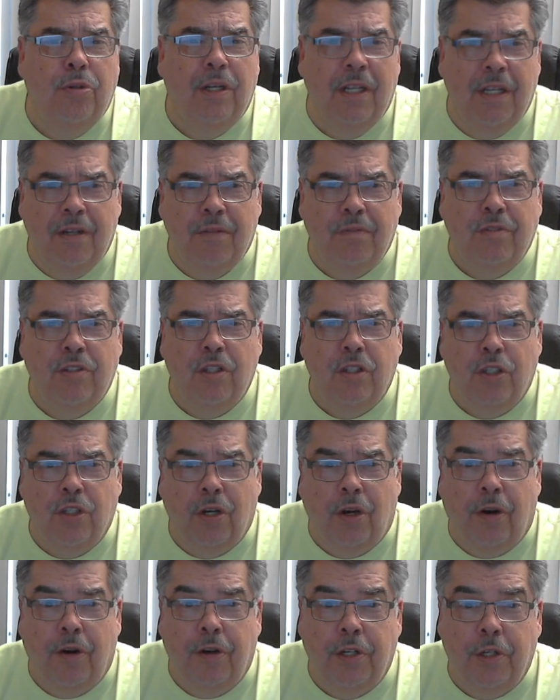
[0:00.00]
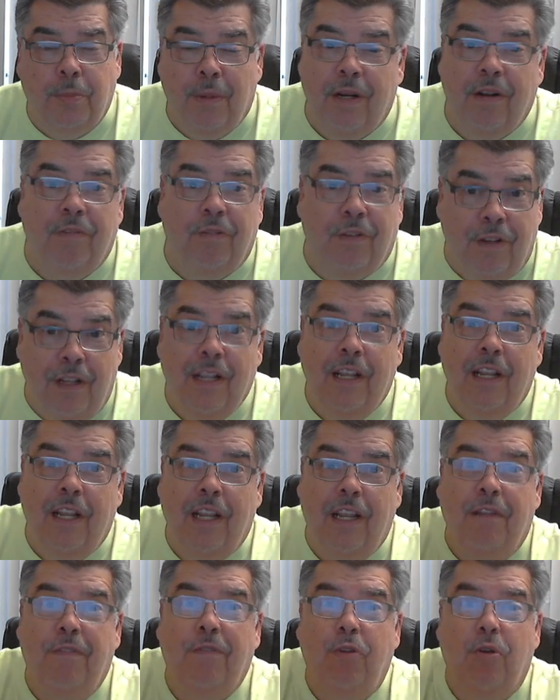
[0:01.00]
give to church, but if
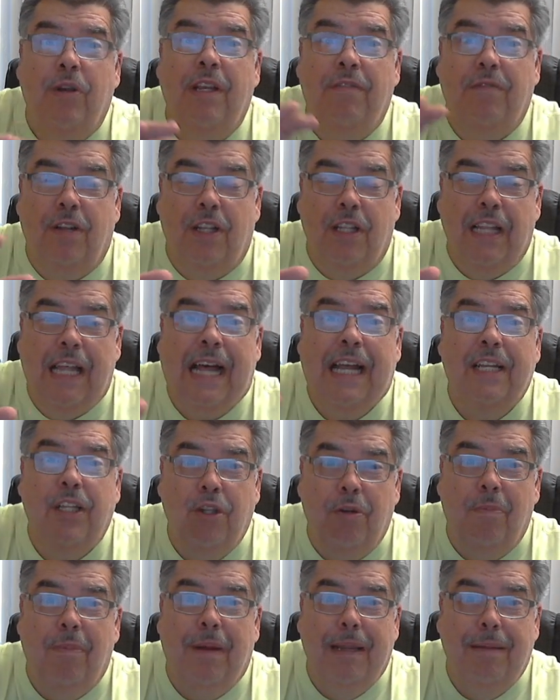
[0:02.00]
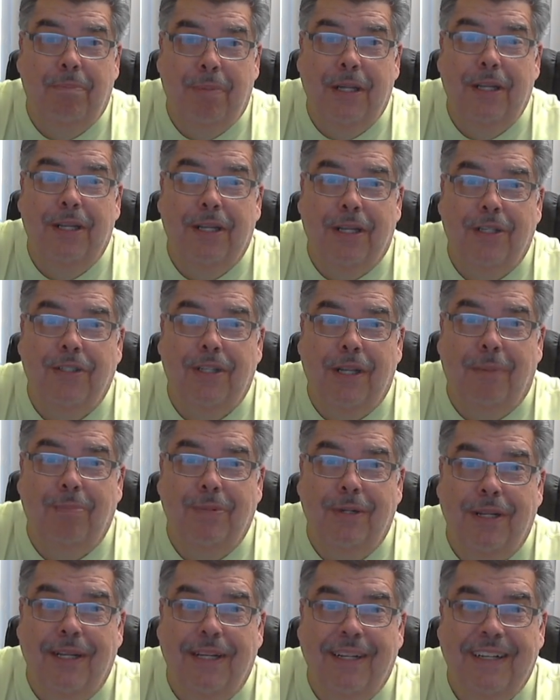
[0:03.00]
if you give a lot, you might be
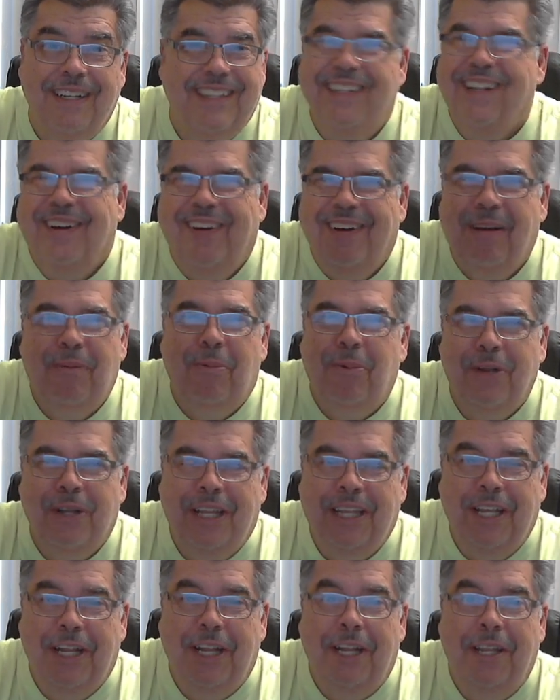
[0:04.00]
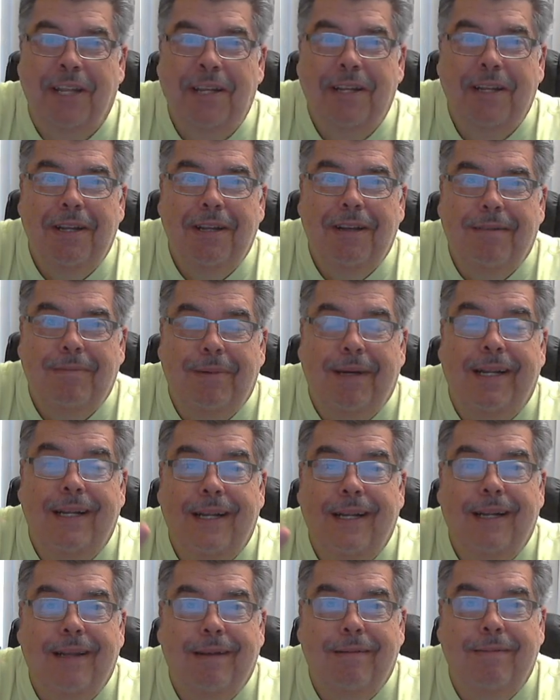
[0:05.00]
accepted. No, I'm only kidding. But
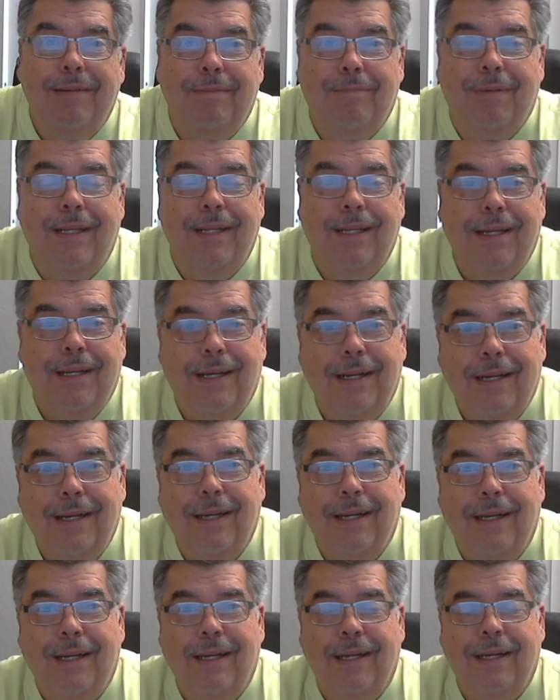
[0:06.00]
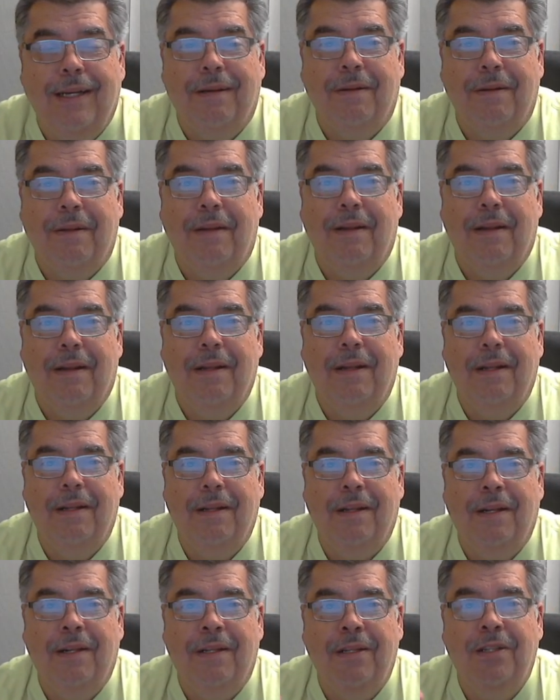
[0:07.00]
but uh,
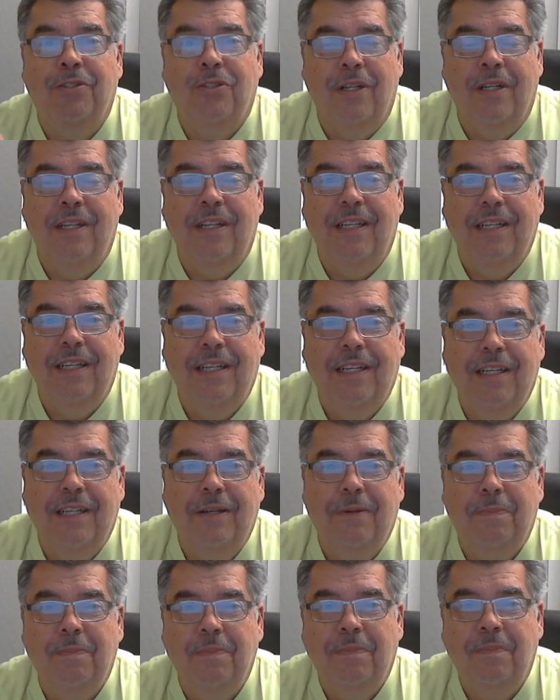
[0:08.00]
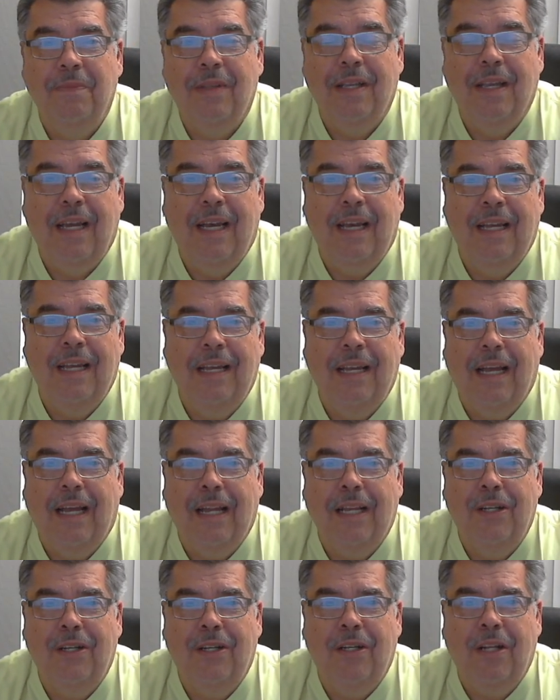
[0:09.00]
listen, I,
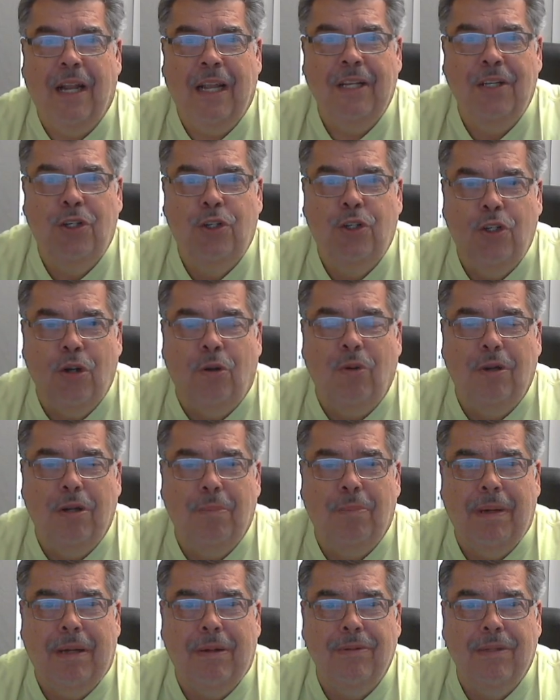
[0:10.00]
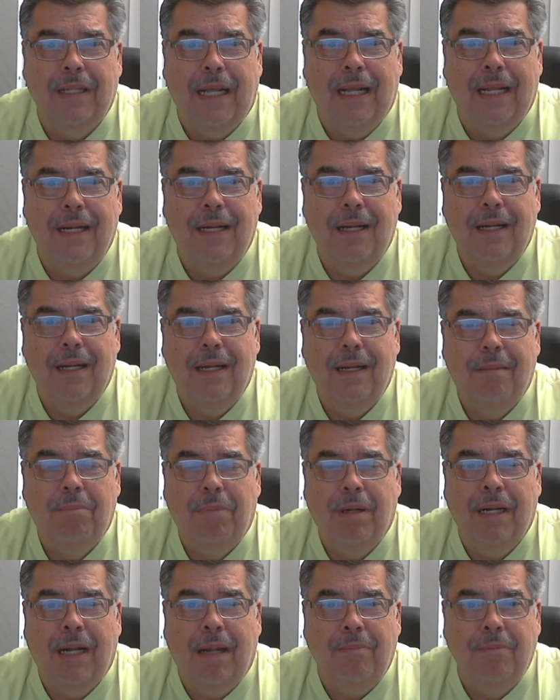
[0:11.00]
I, I joke about that,
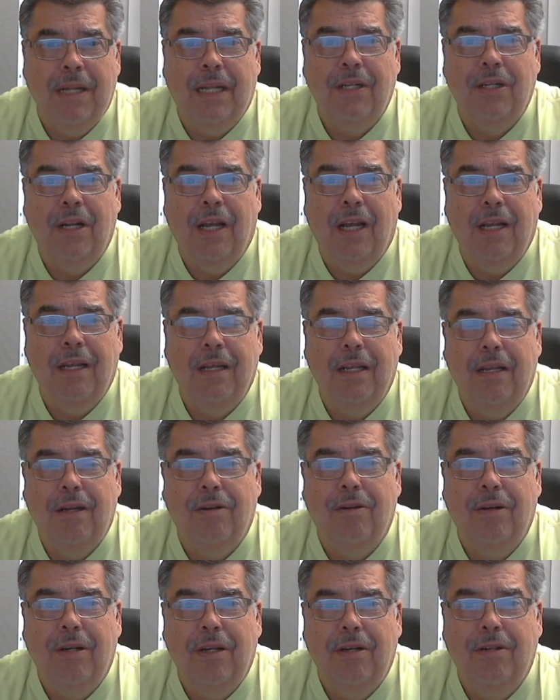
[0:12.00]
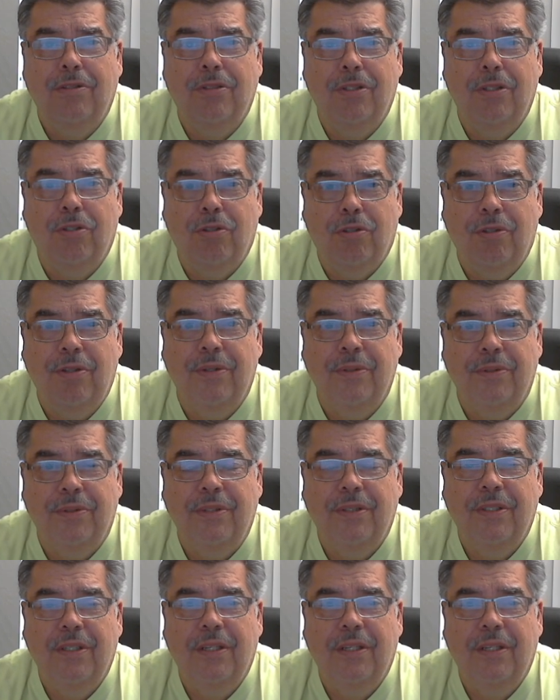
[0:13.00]
but I'm not. Uh, here, here's the truth.